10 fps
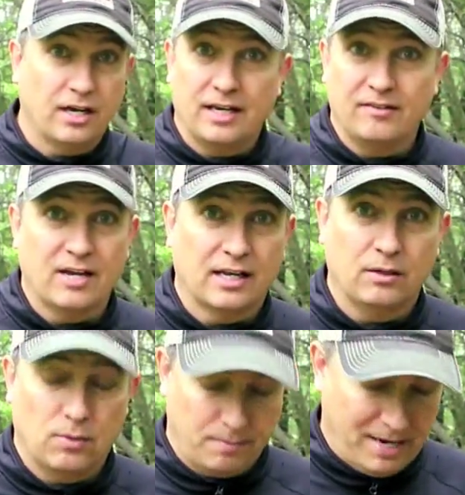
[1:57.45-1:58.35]
tell you
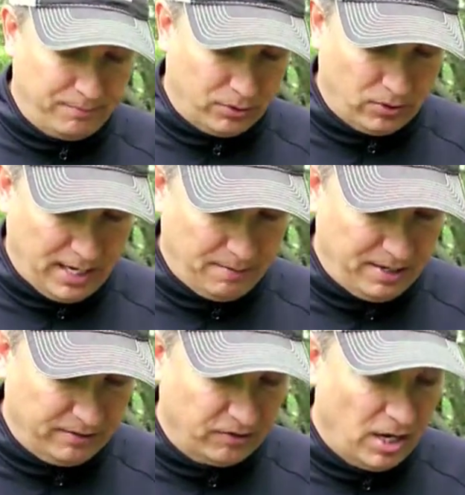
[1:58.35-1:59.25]
exactly what my program
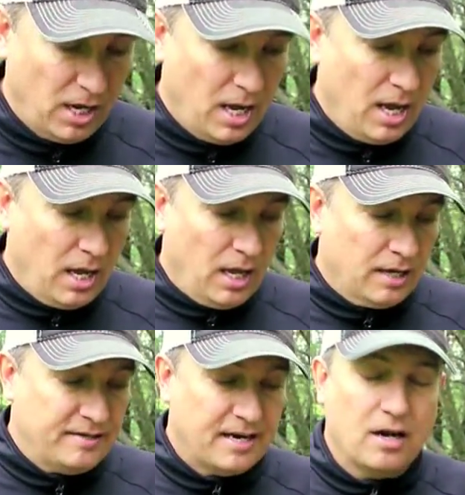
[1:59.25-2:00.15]
is.
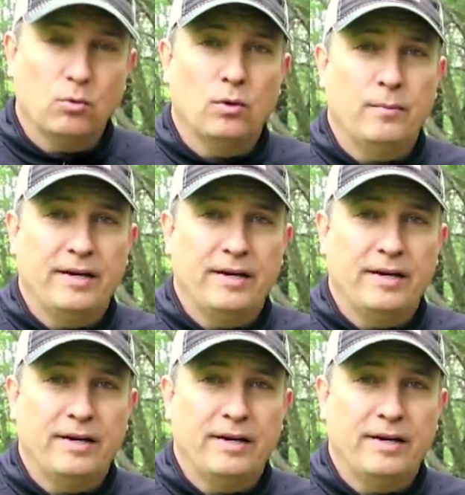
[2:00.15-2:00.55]
Dead Downwind